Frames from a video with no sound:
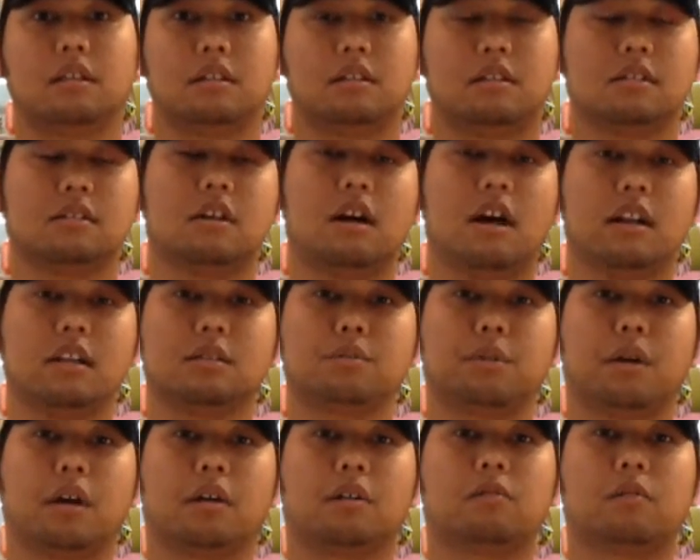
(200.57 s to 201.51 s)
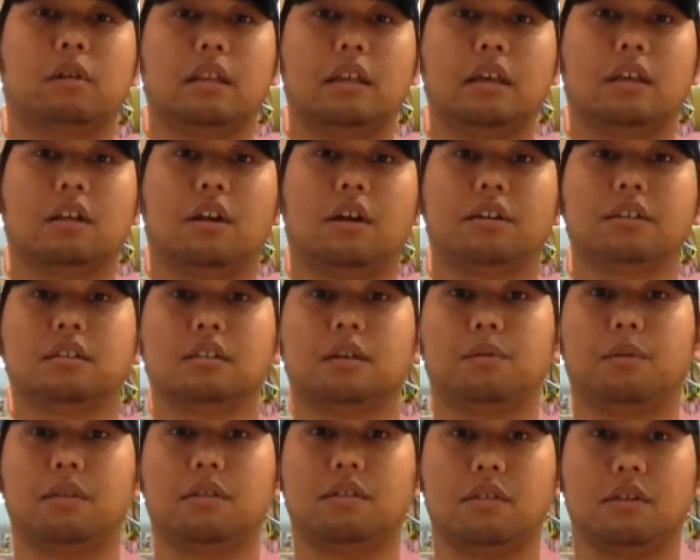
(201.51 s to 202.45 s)
The designers work really
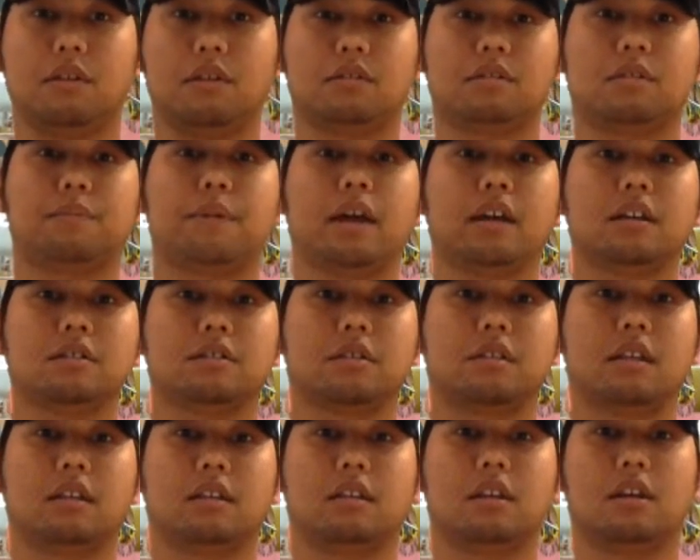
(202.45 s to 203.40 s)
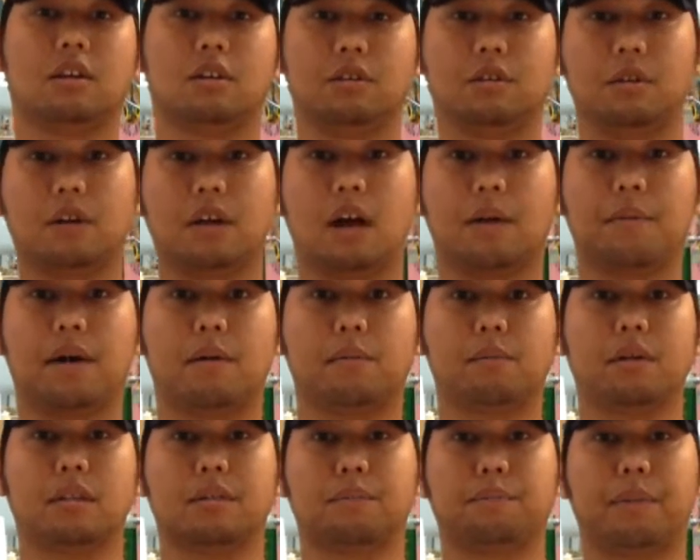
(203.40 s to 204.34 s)
closely with you to make sure that you come
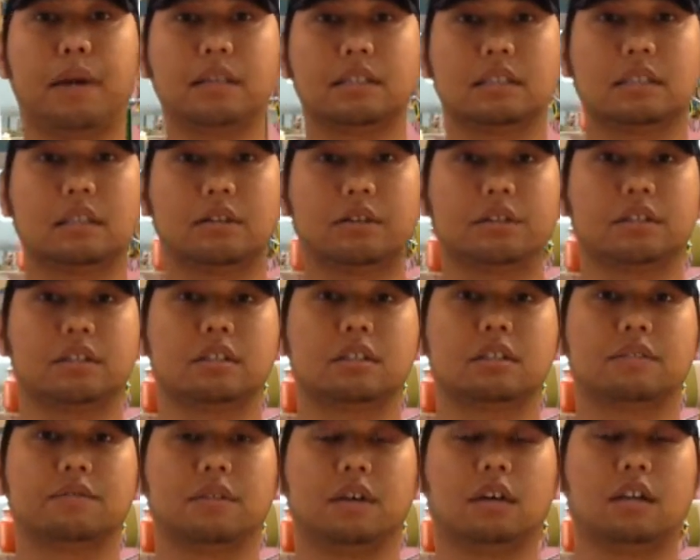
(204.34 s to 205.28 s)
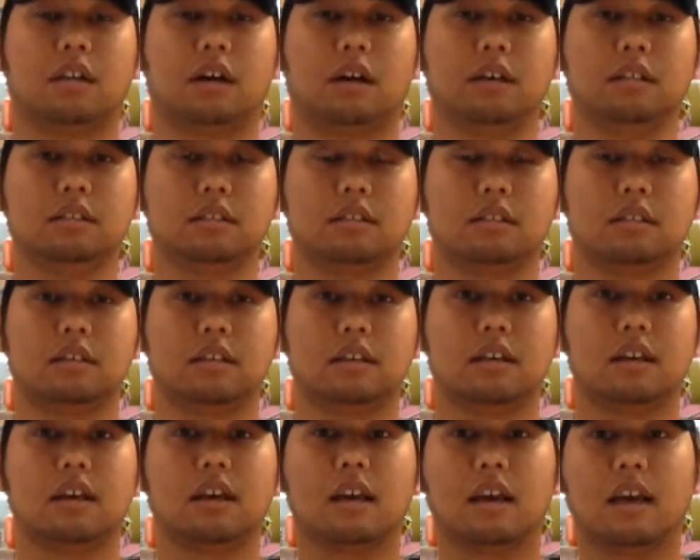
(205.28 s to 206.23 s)
up with the best solutions for your clients.
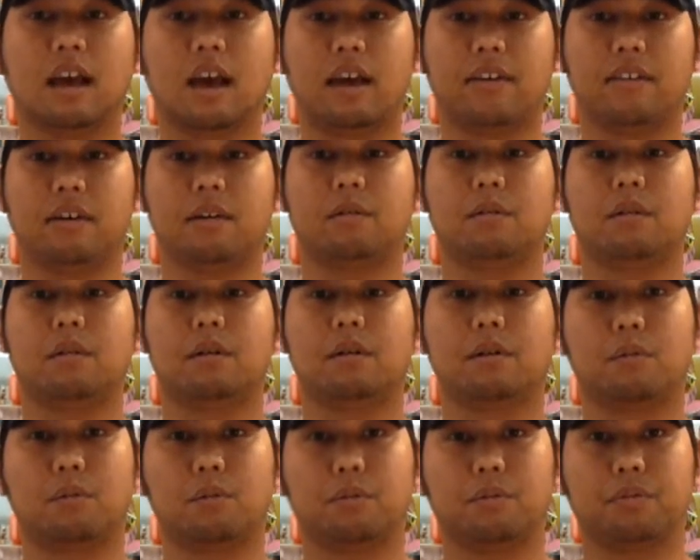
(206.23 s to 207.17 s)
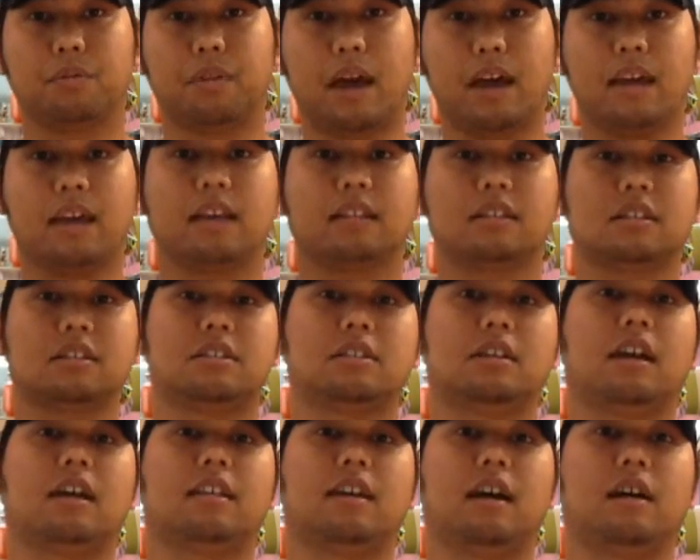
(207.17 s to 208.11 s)
And then they get to
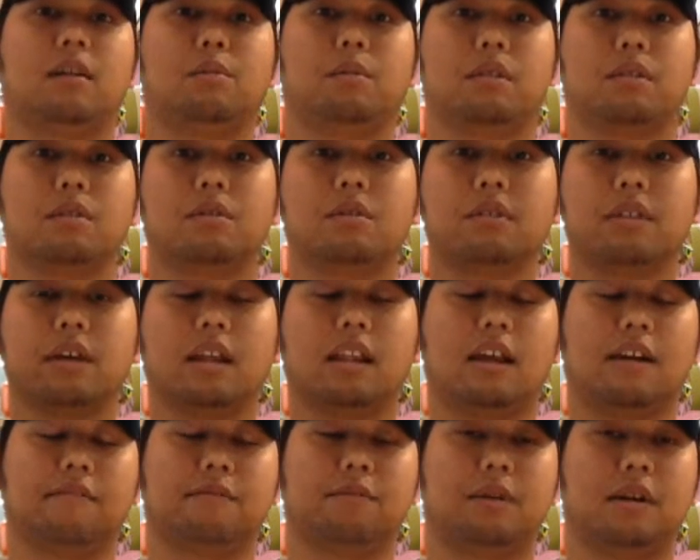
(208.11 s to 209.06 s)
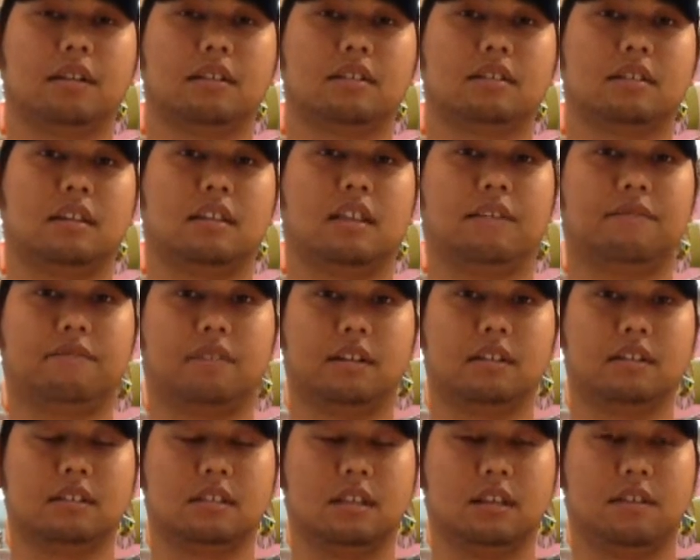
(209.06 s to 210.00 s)
share that with all their loved ones and their
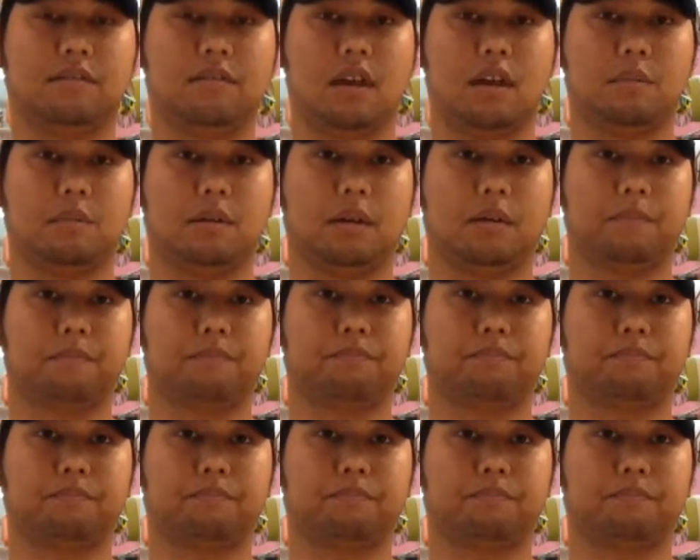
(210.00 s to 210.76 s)
friends and their family.